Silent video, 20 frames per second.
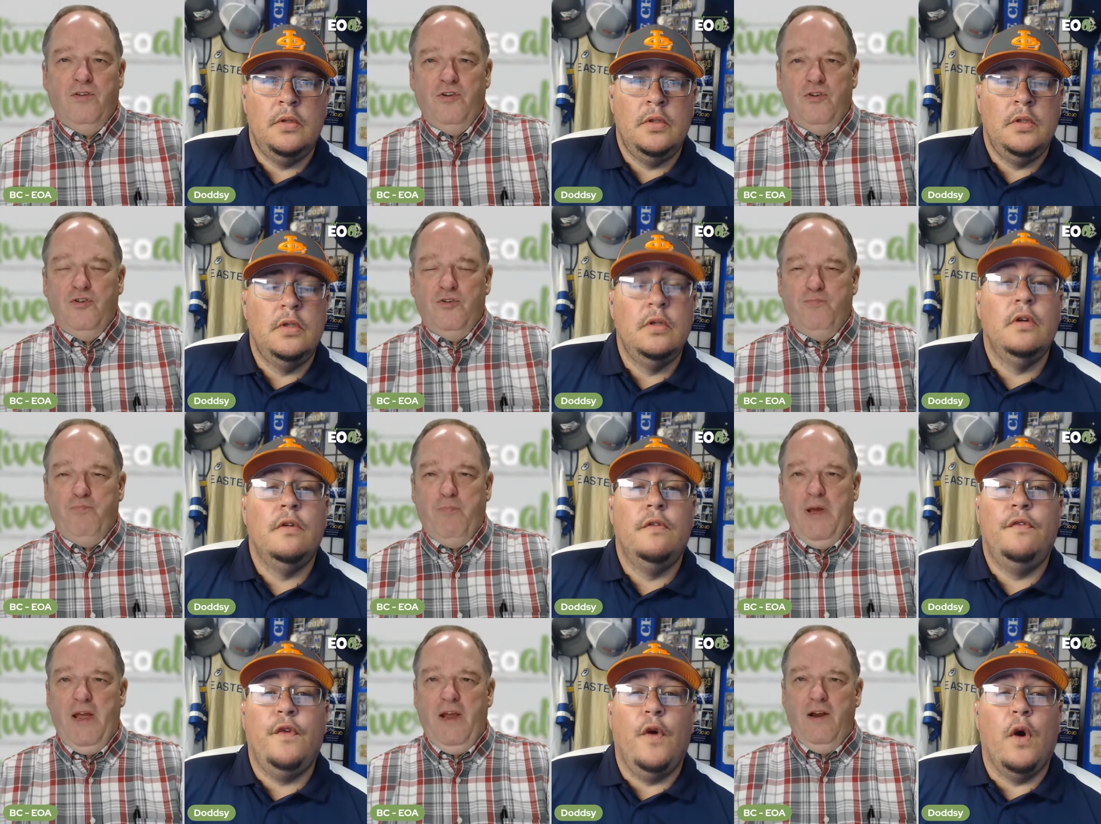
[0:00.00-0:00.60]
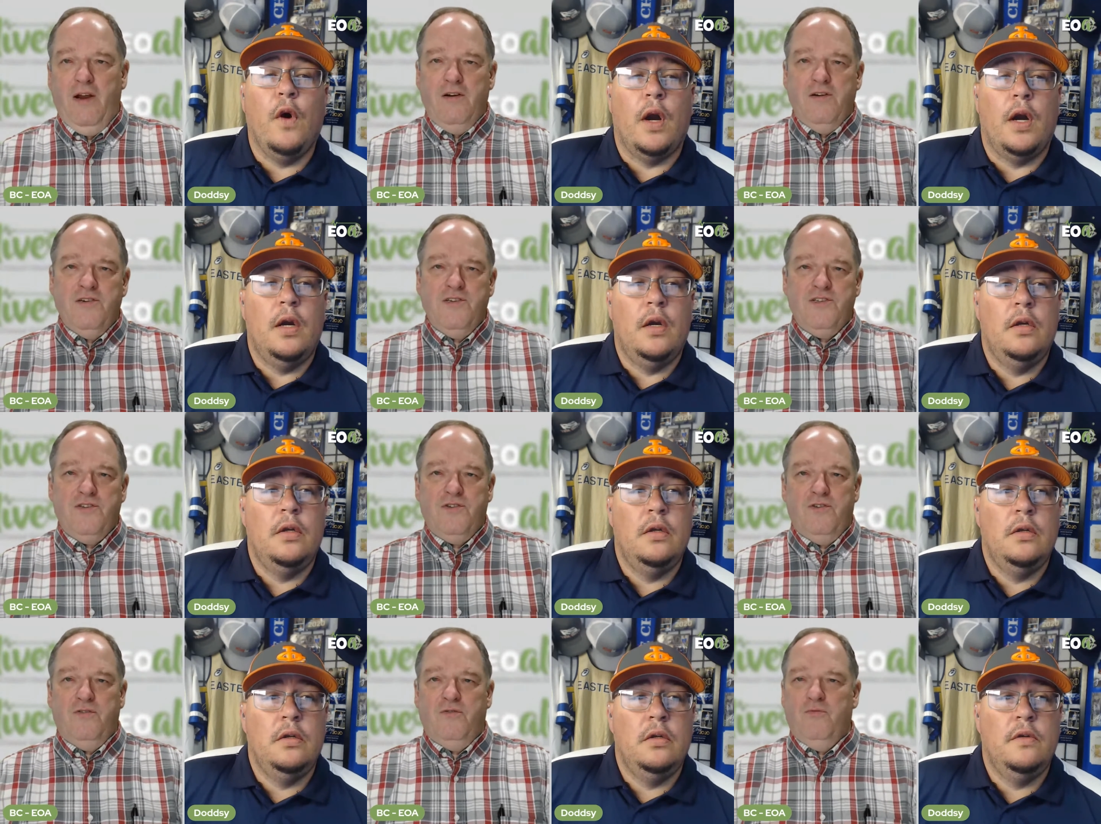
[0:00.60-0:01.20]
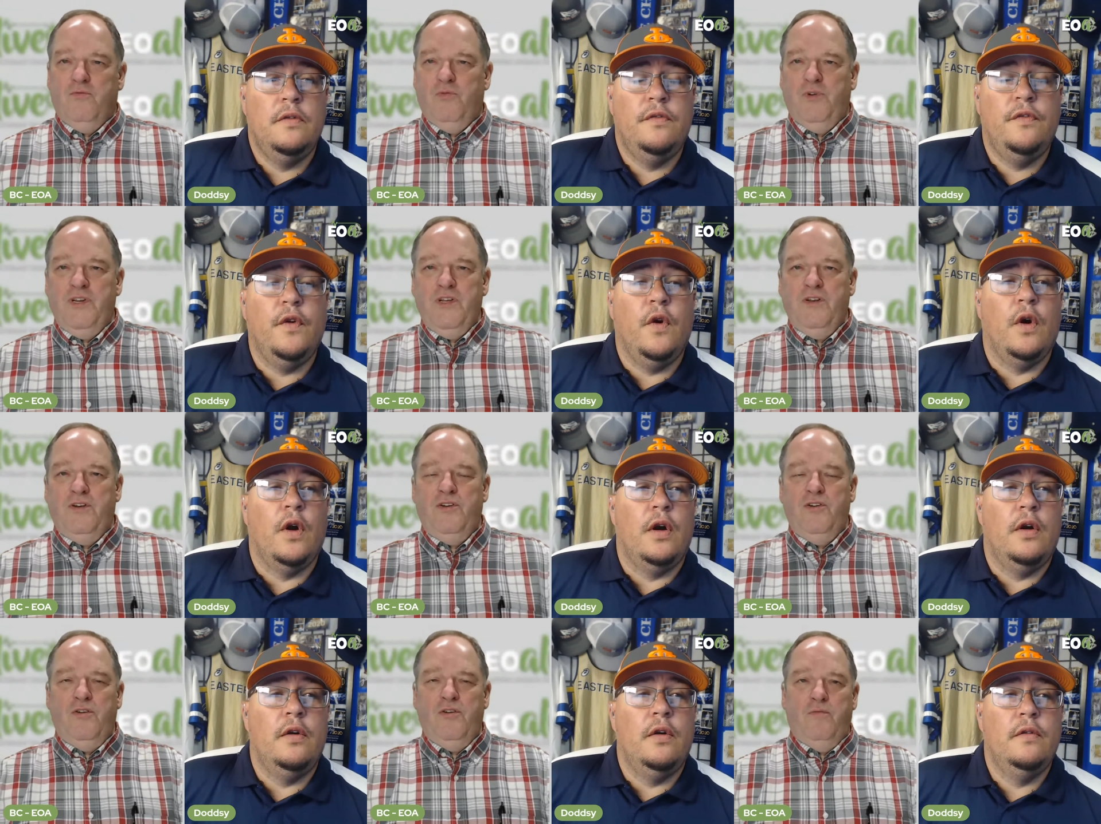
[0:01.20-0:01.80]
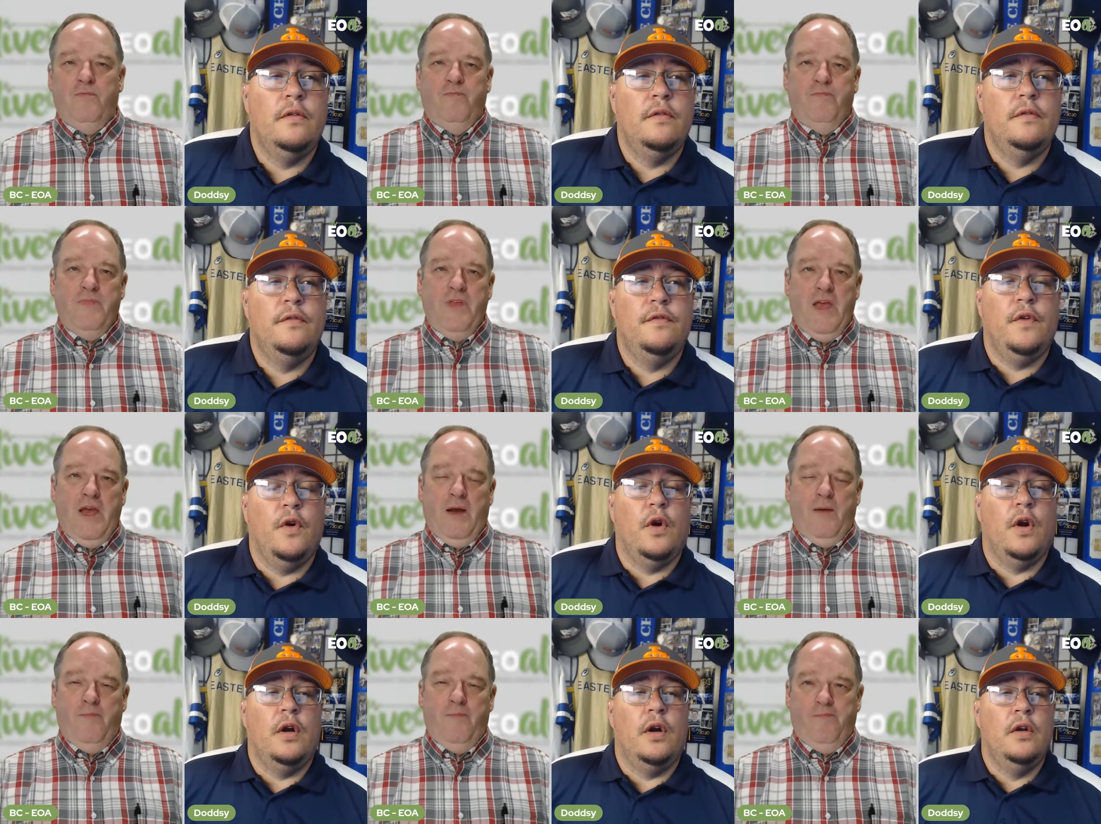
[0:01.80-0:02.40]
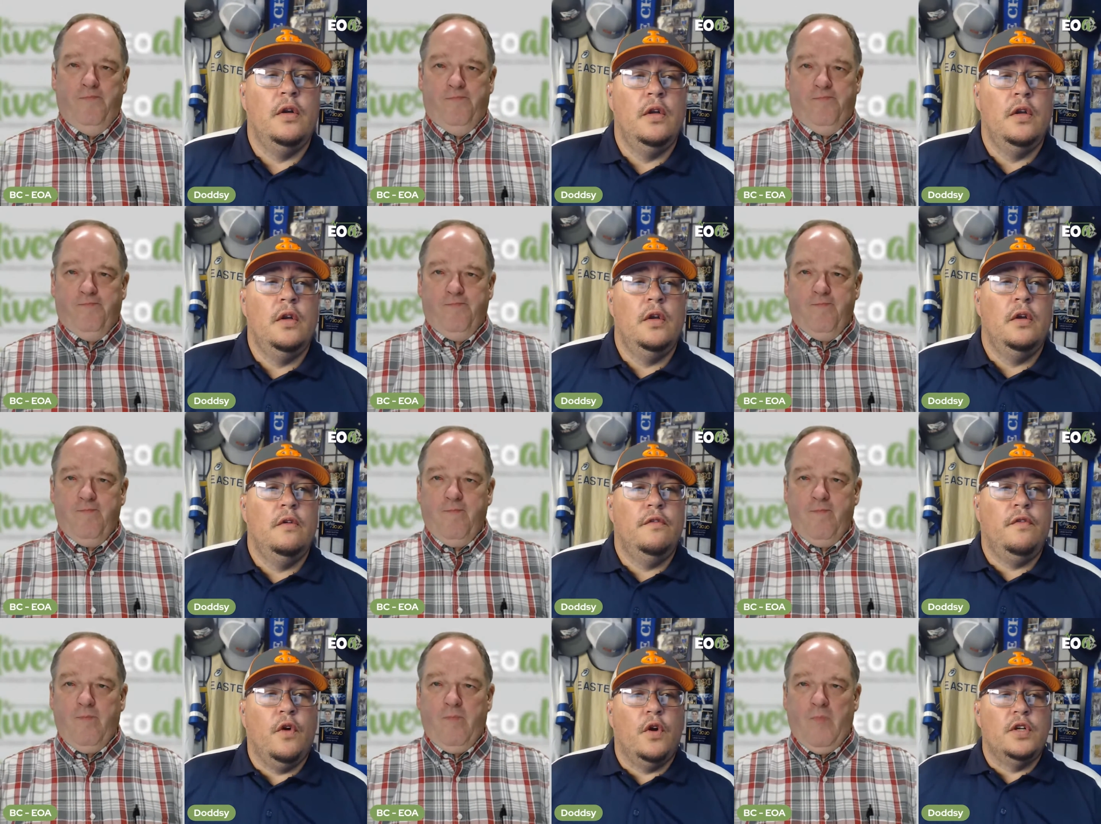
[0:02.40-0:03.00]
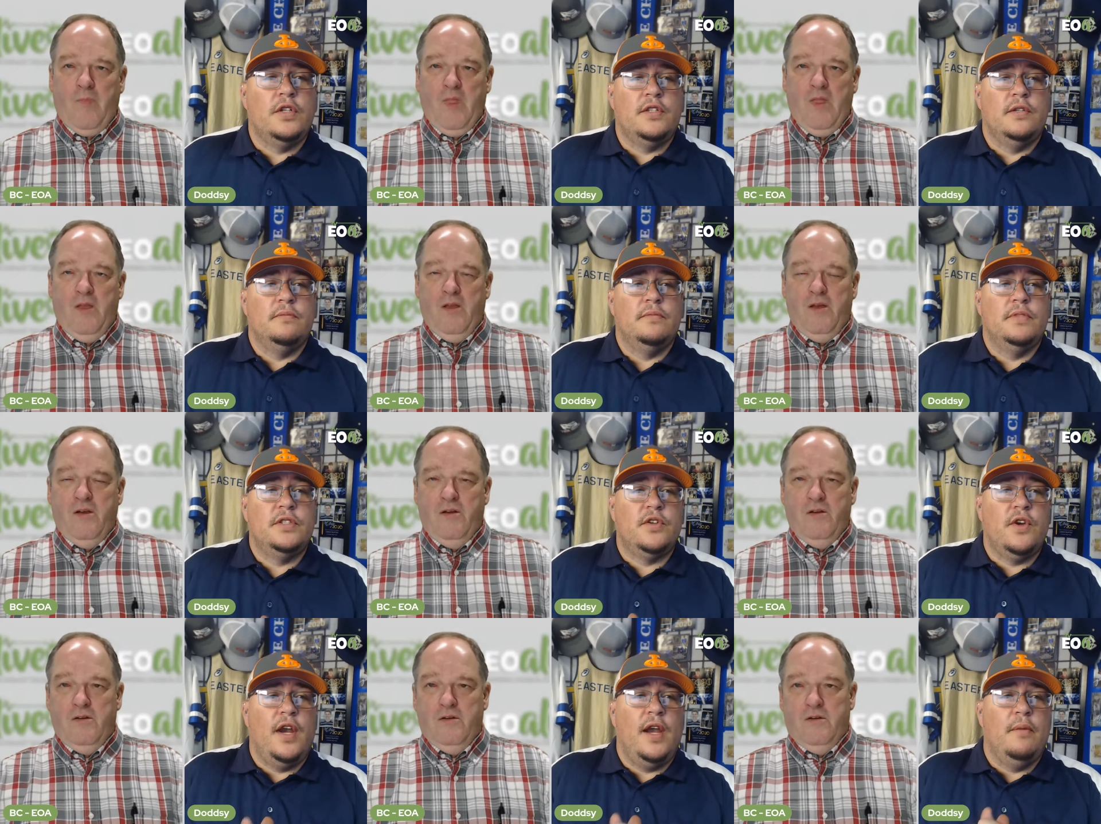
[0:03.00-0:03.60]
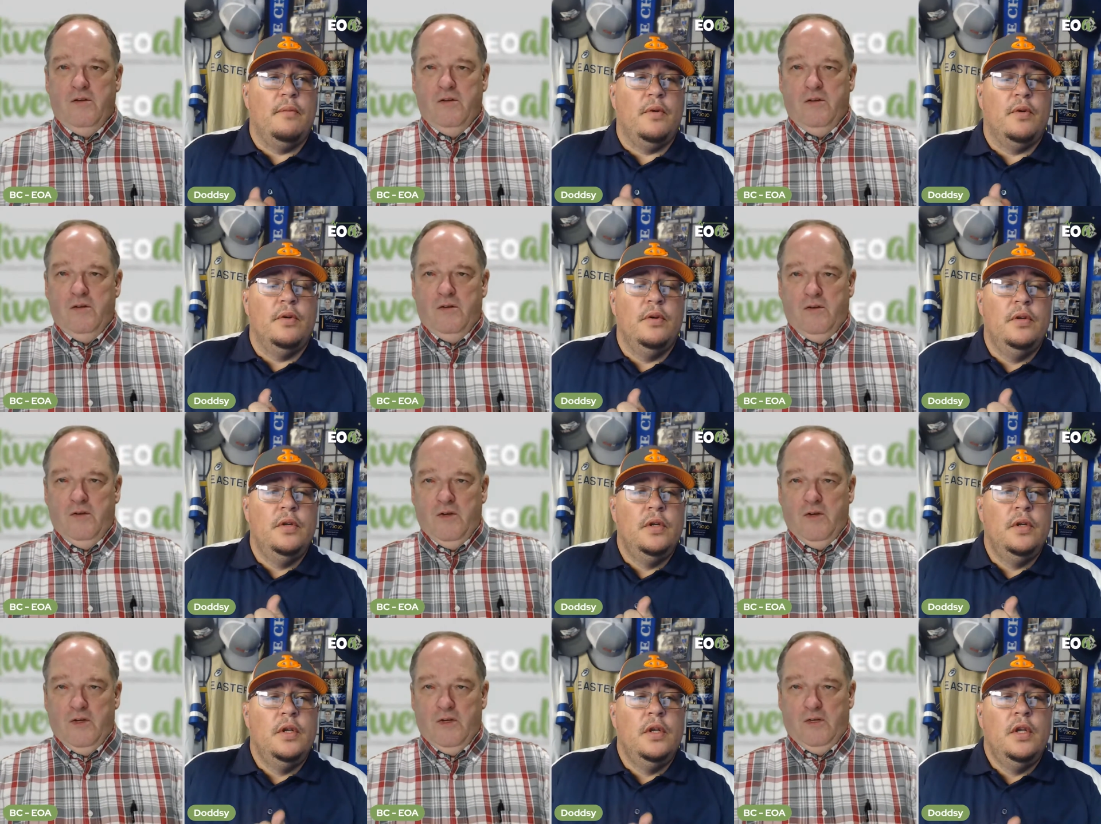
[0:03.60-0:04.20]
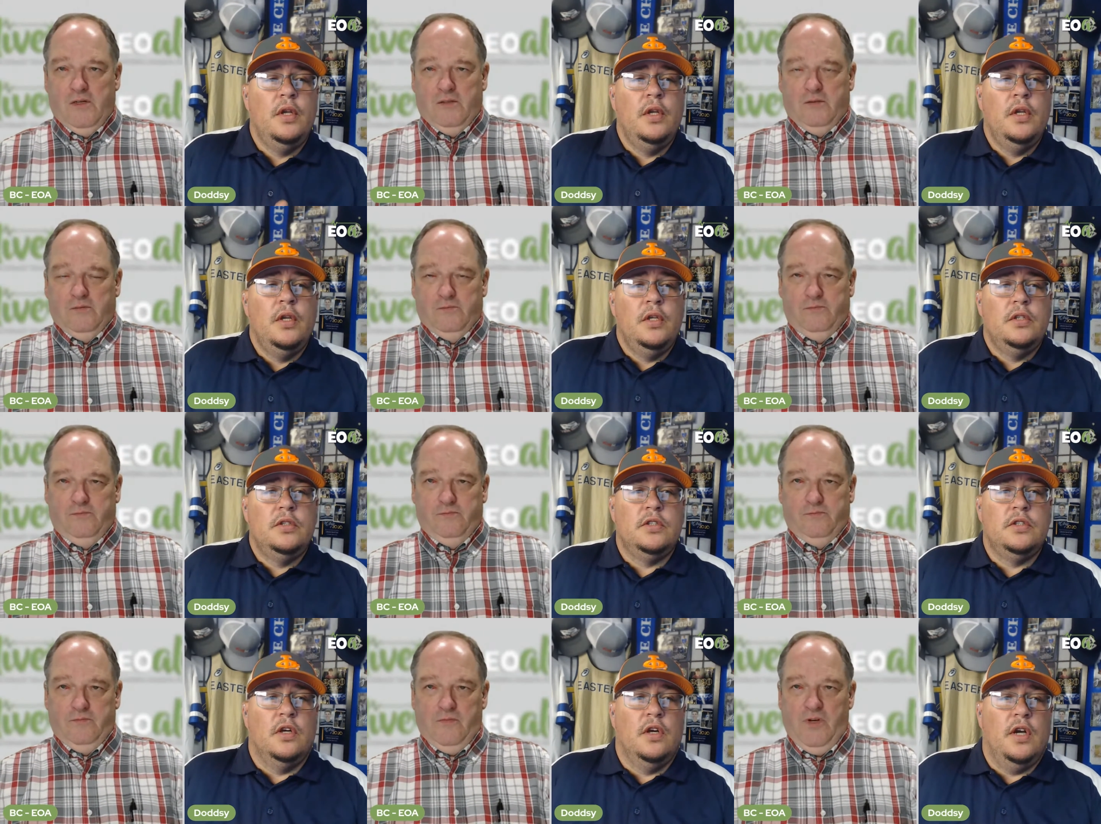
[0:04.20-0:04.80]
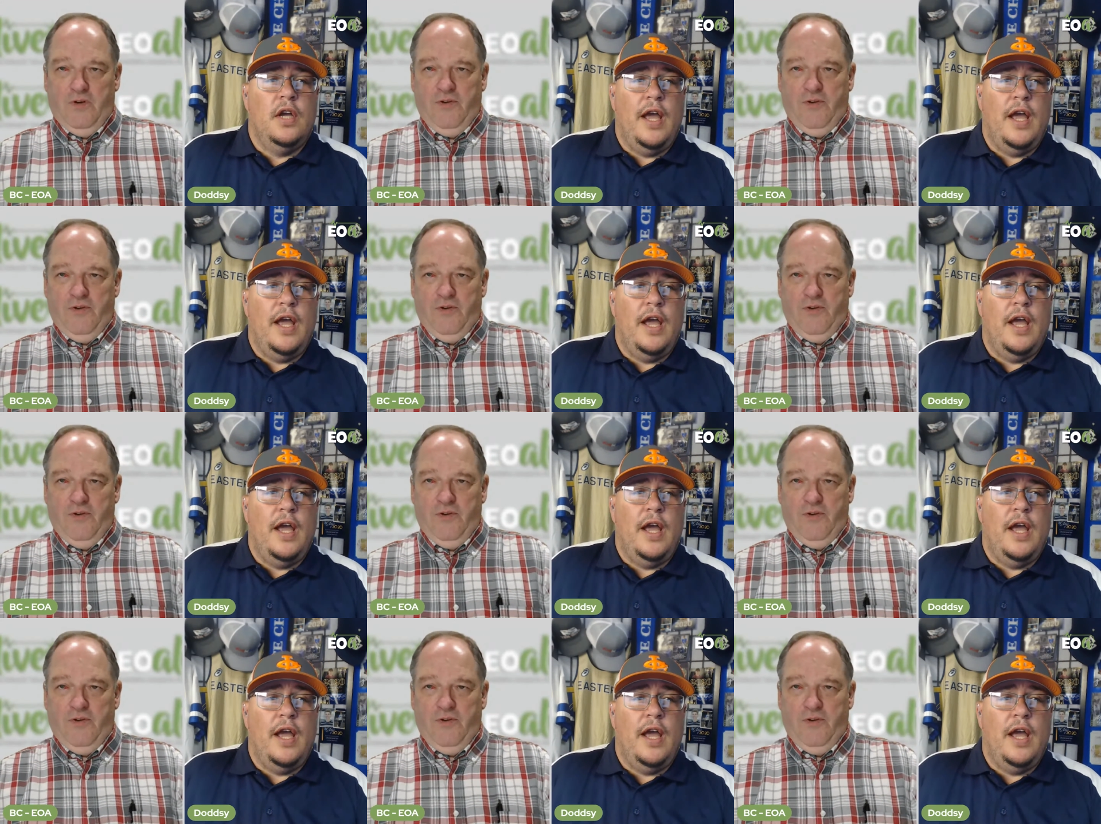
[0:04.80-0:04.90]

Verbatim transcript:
Speaker 1: do pairs, four. or what do you four. do? Yeah, four. Force them scramble. So